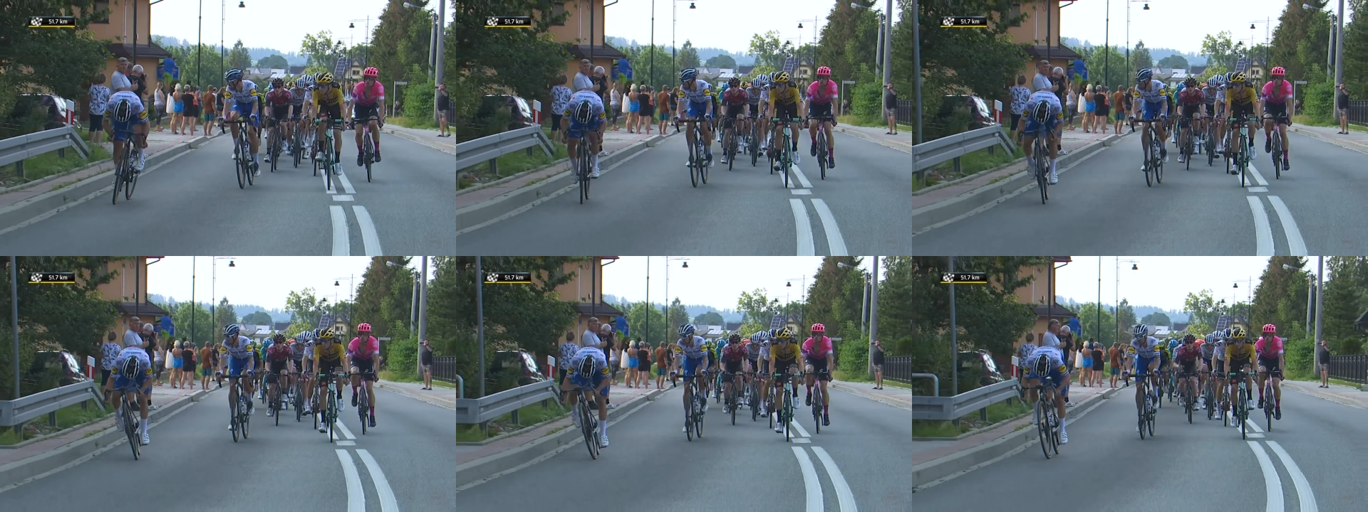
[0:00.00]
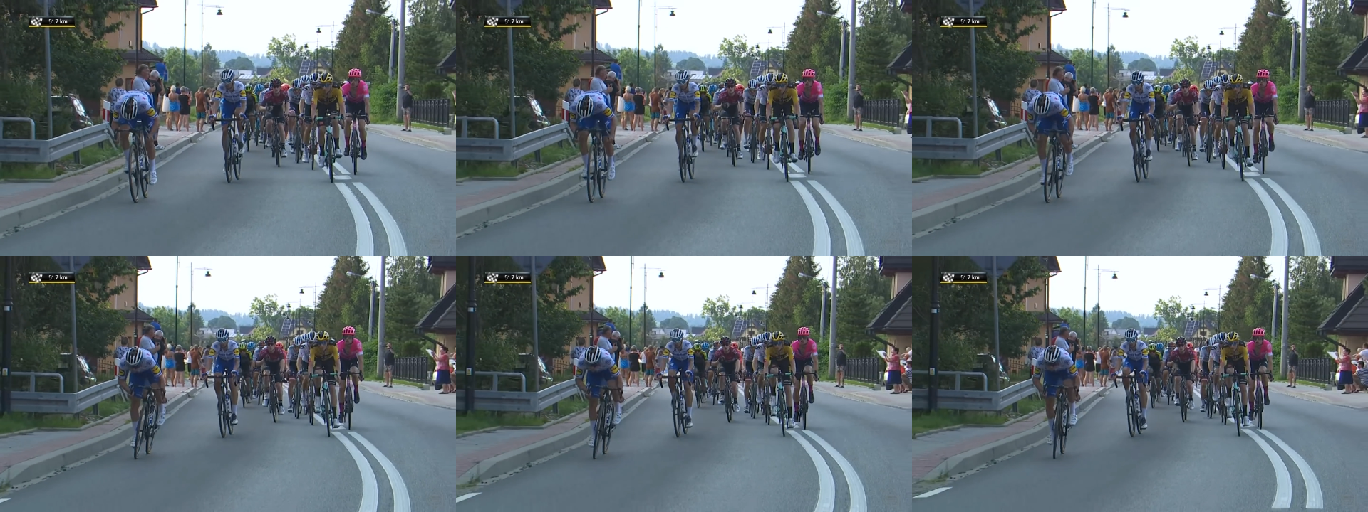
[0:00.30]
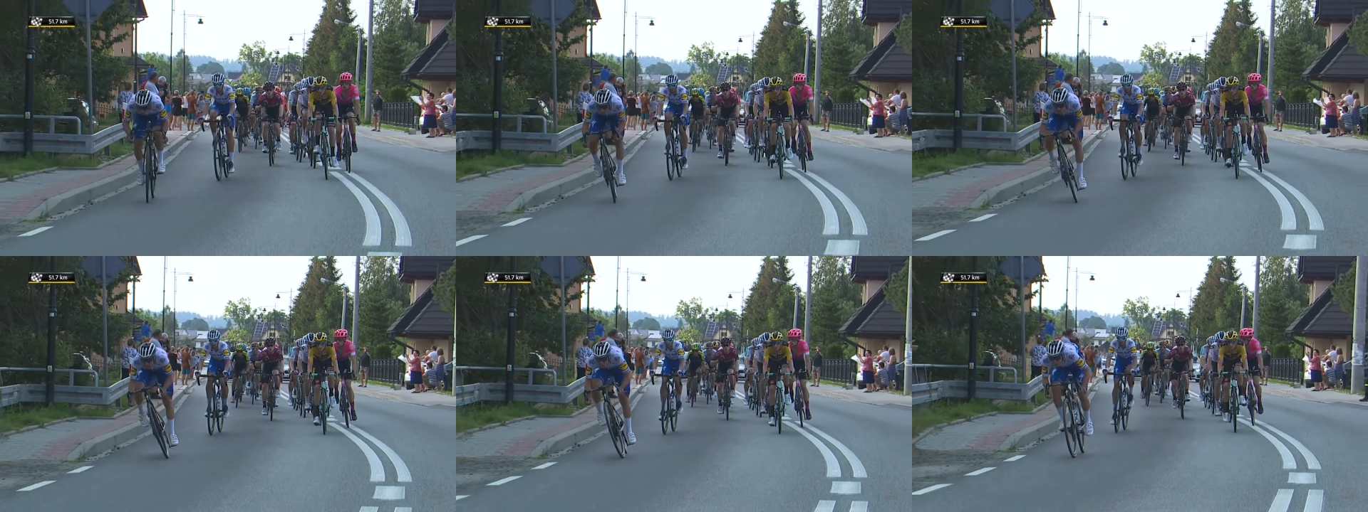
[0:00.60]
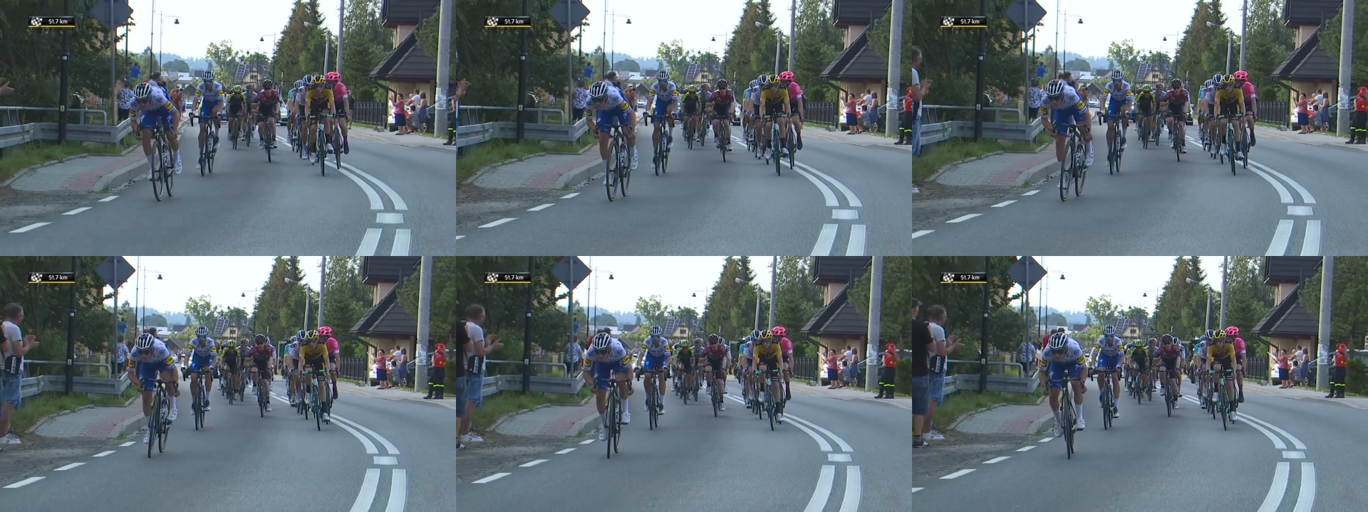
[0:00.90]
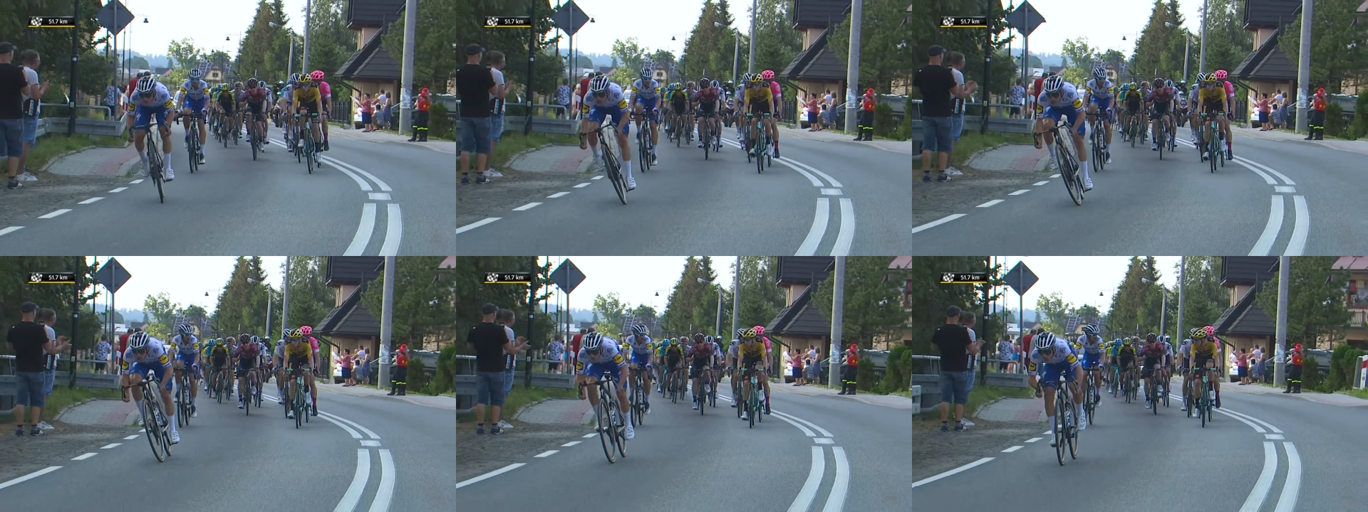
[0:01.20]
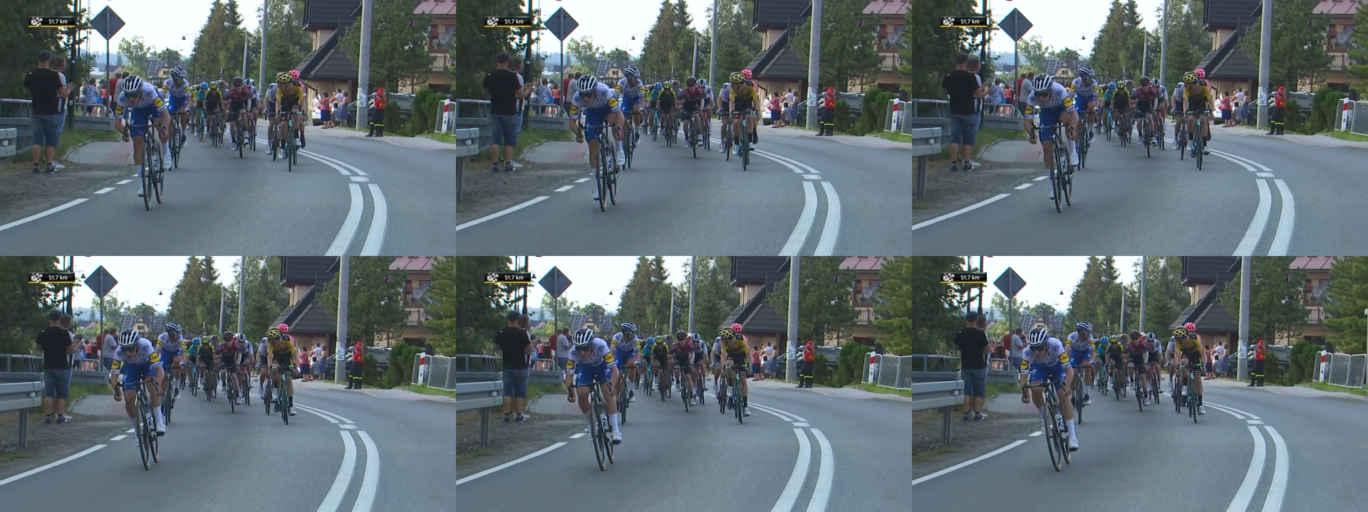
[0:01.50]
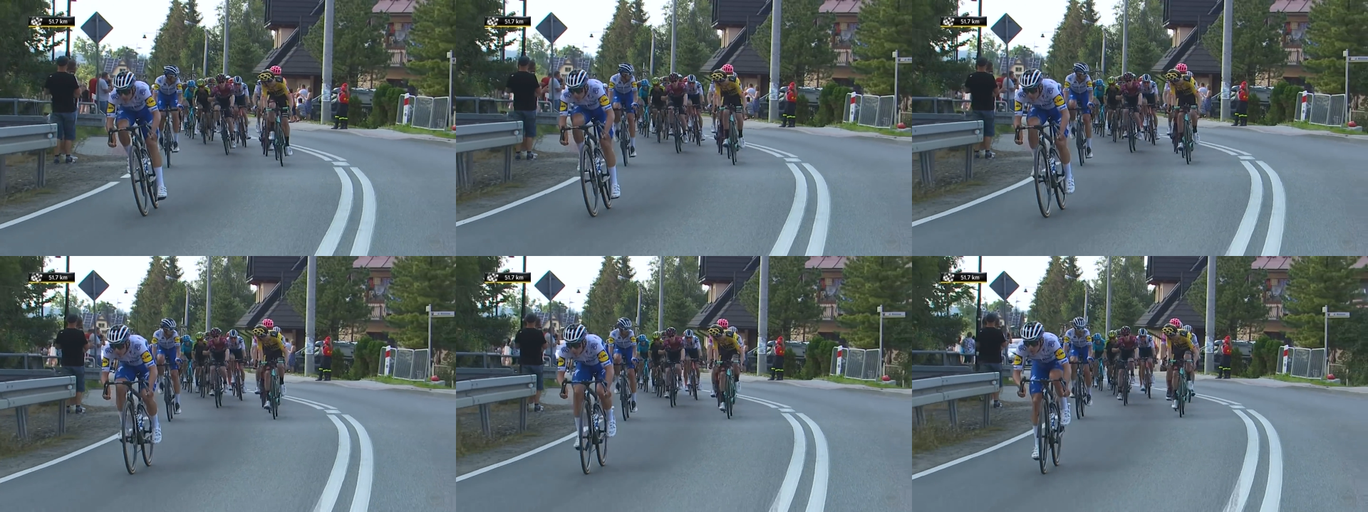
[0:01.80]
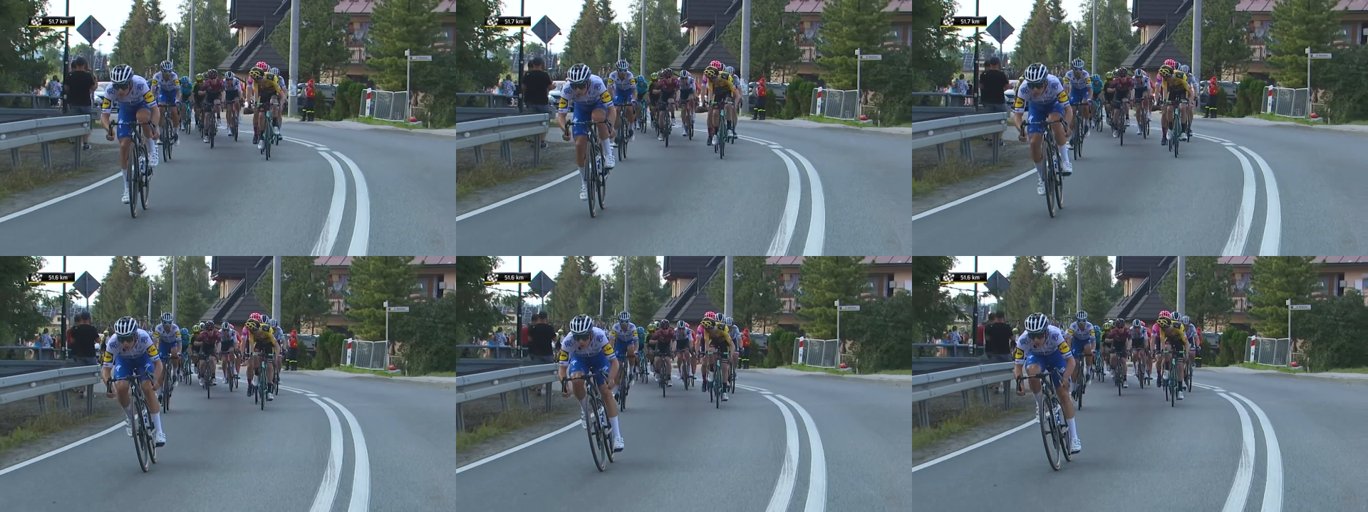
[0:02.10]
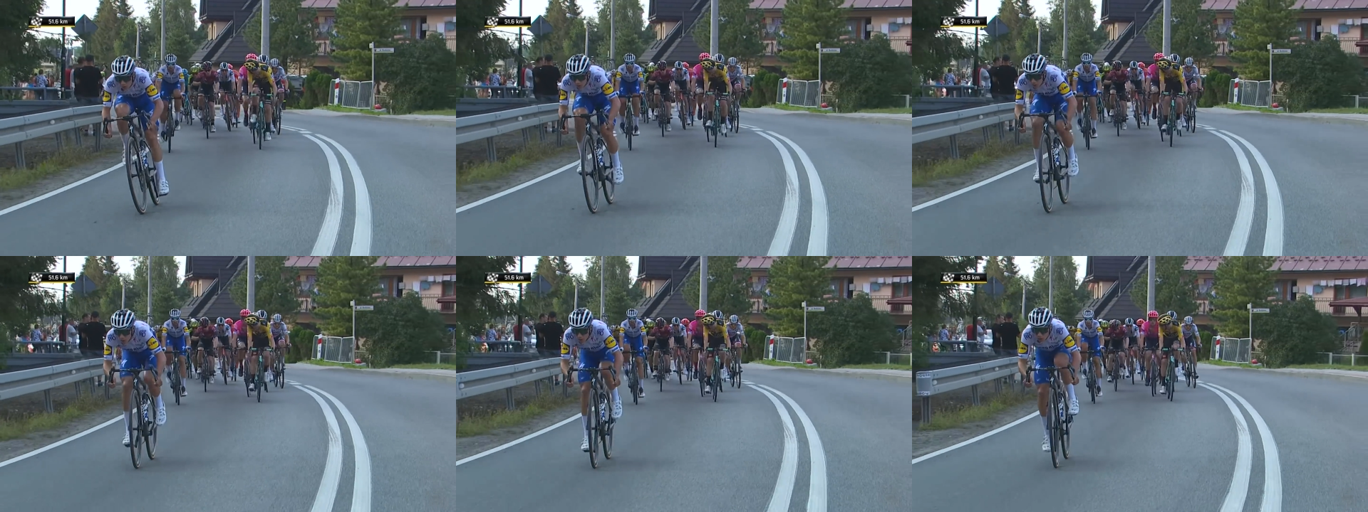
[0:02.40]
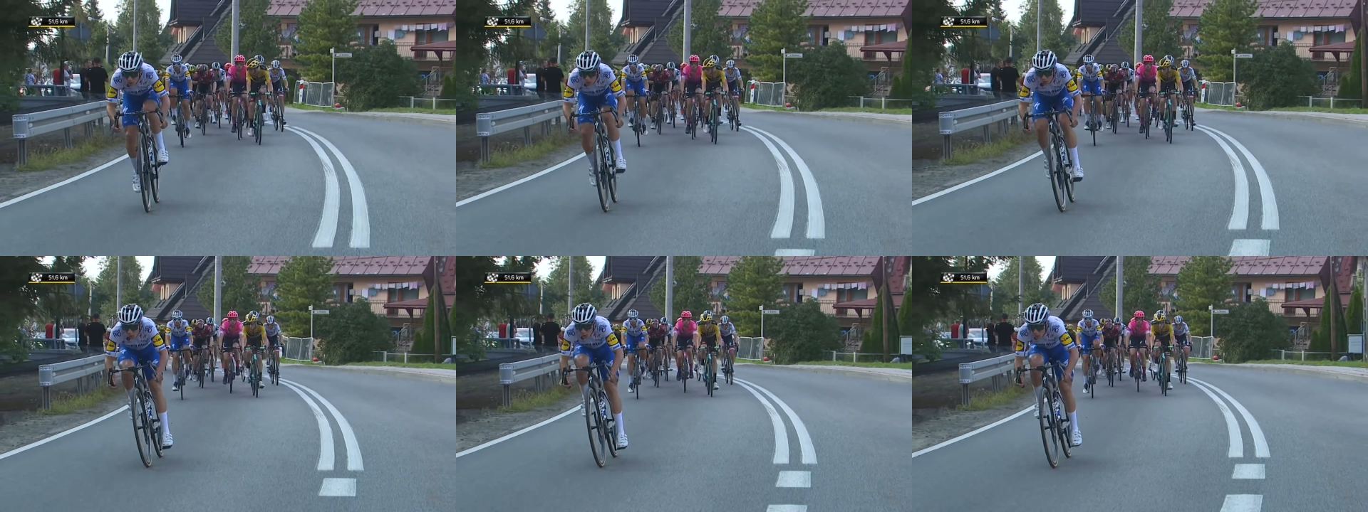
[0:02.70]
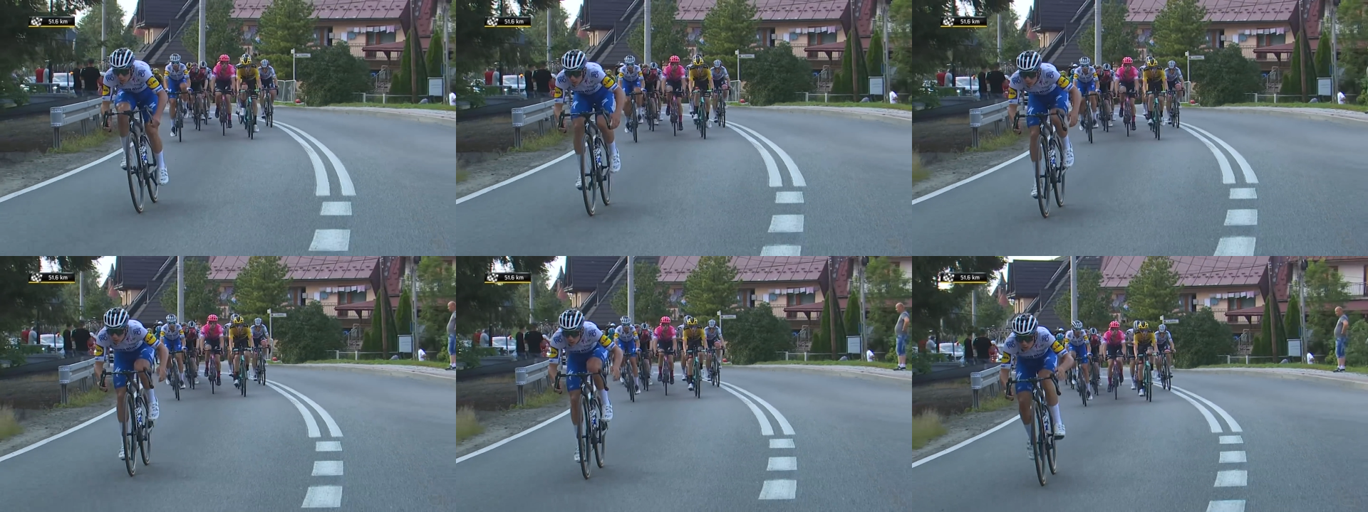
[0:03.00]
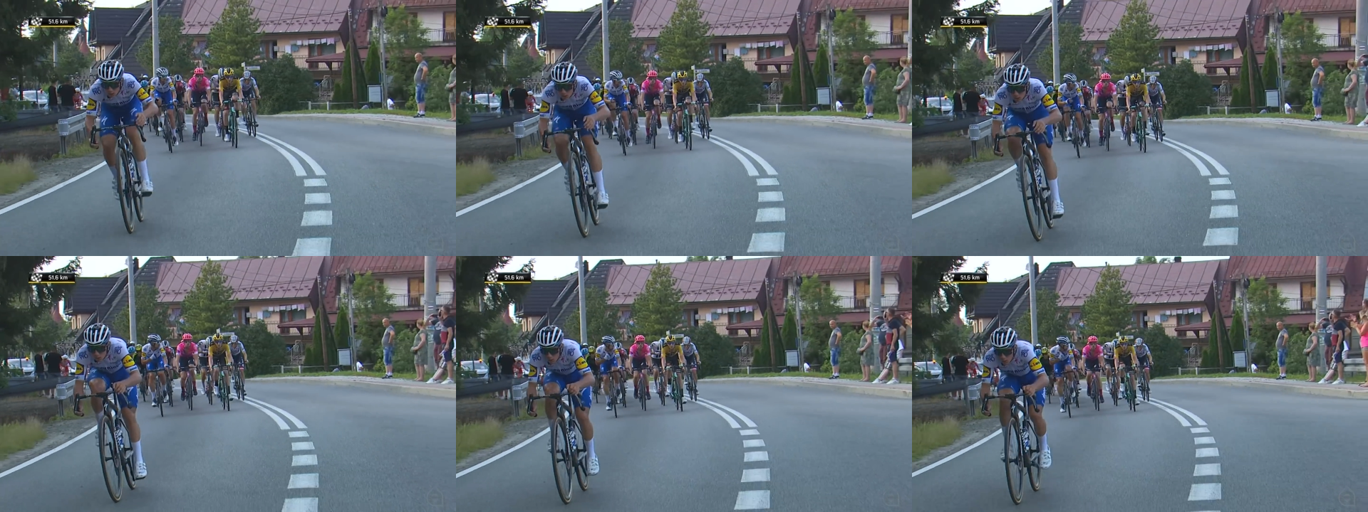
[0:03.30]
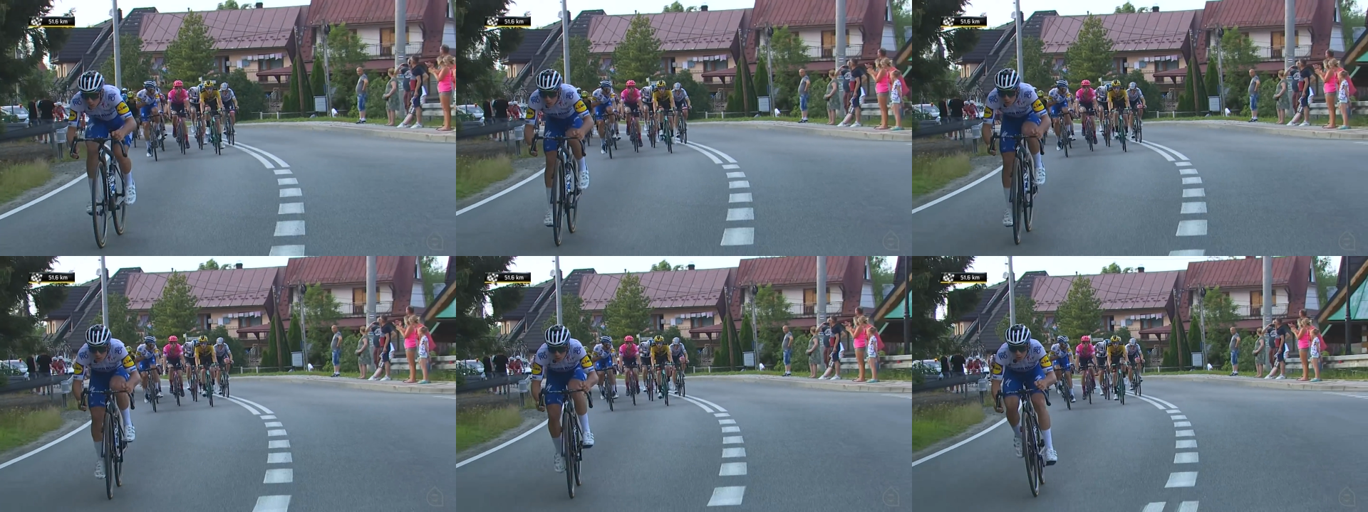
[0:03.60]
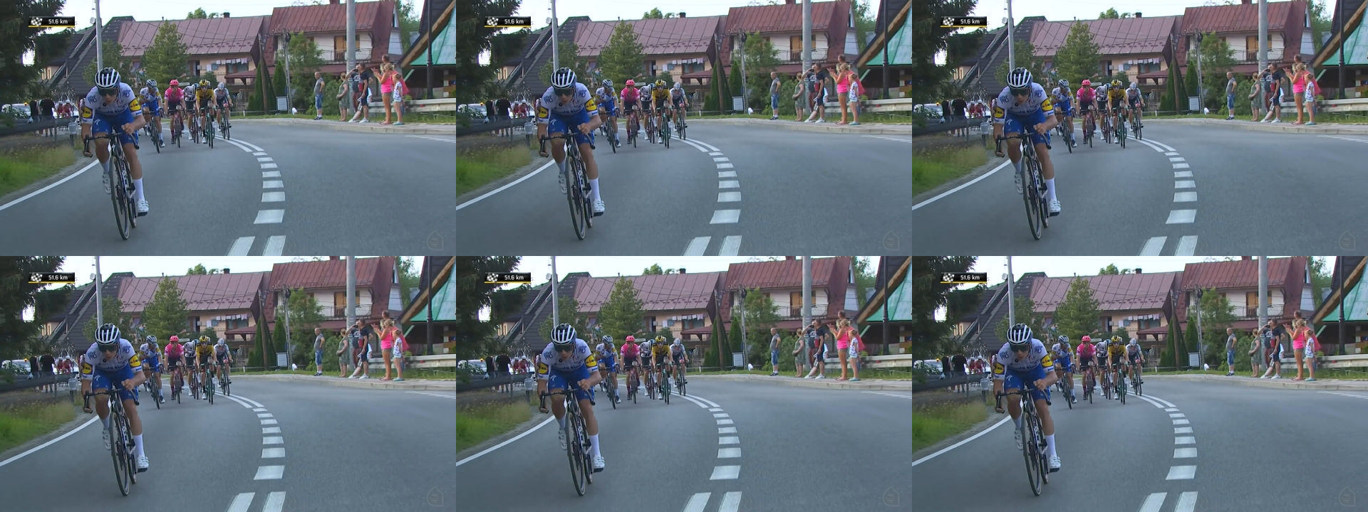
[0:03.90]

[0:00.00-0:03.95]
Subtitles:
[unreadable: no face in view]